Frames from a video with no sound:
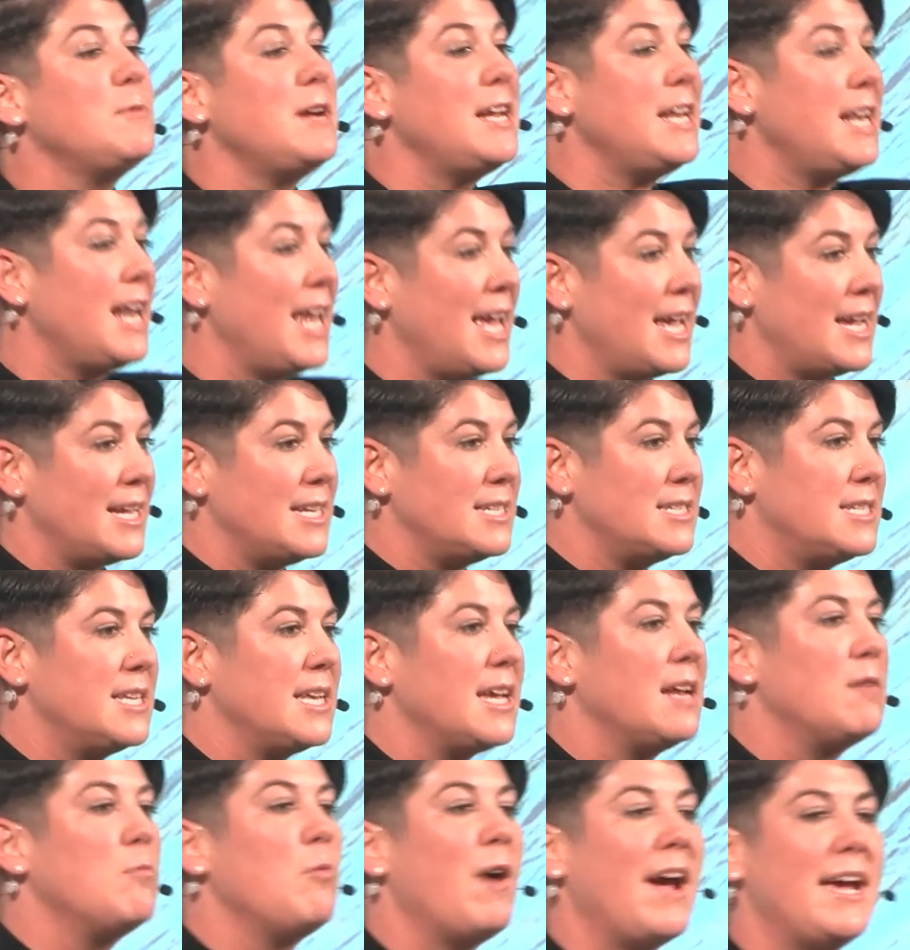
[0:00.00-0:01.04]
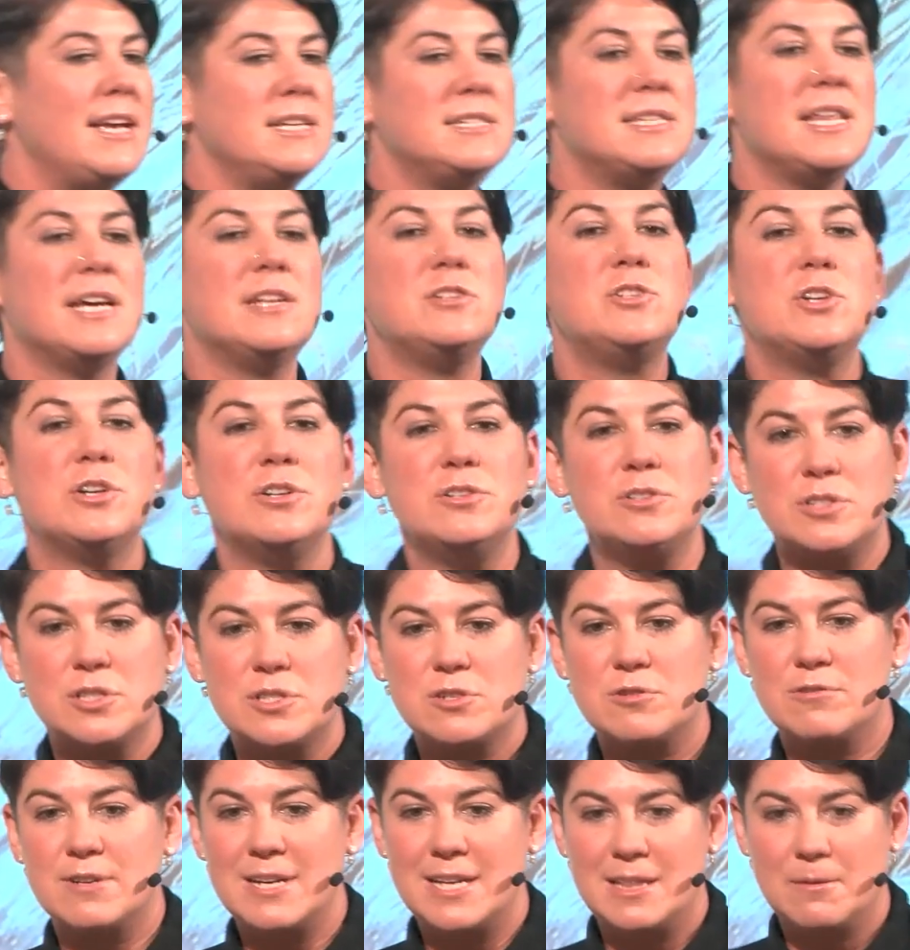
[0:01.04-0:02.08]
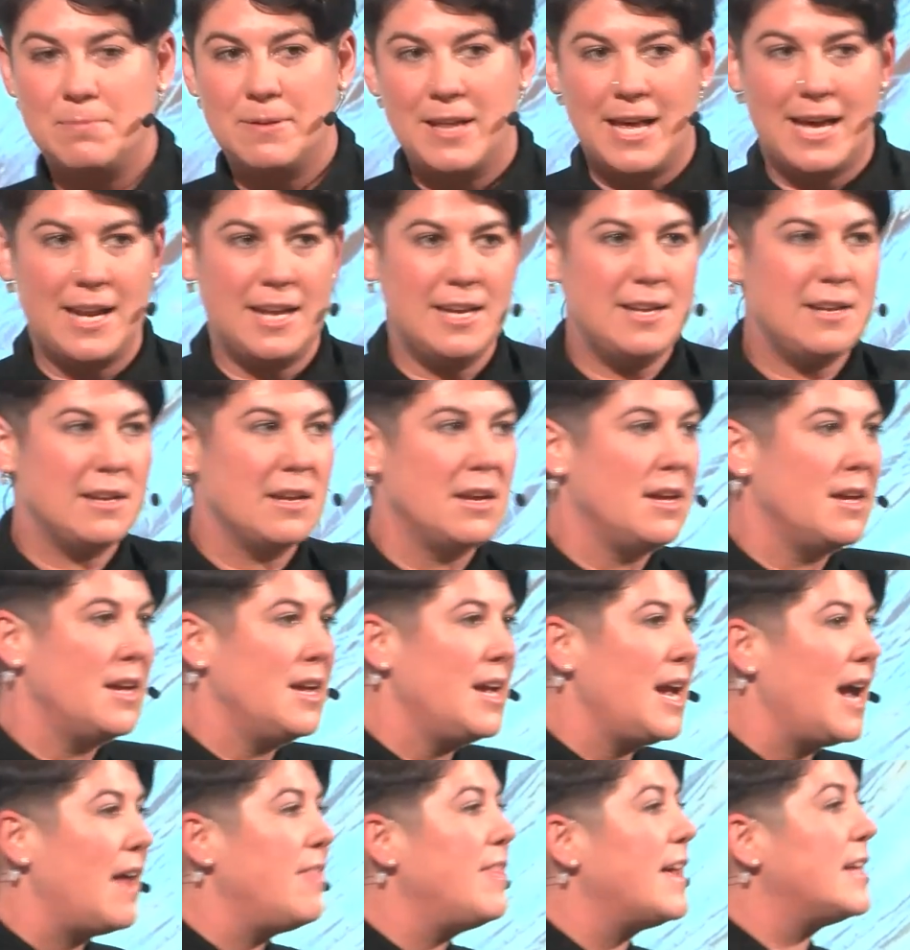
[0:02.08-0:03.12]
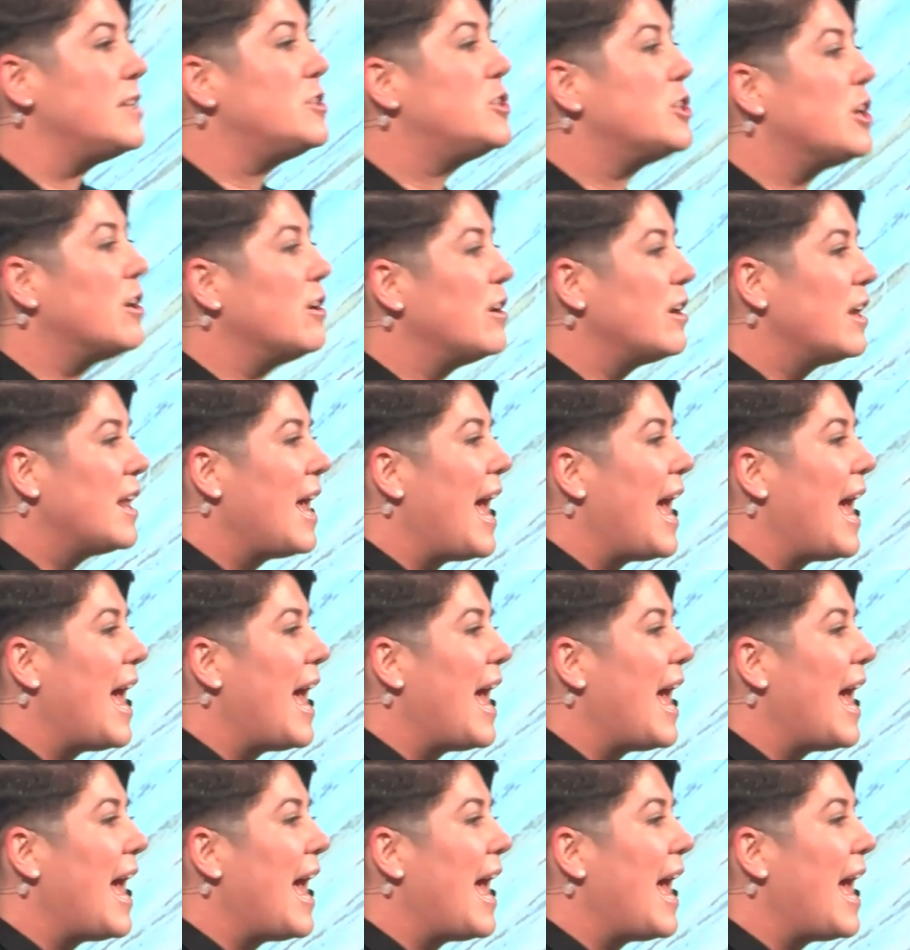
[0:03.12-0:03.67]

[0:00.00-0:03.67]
we need in ways that don't destroy the planet and that don't